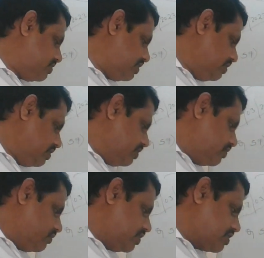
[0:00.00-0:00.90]
then
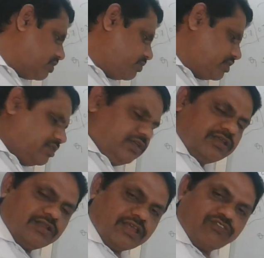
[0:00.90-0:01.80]
will come with
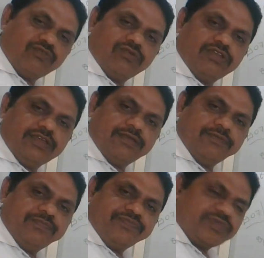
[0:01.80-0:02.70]
the less only.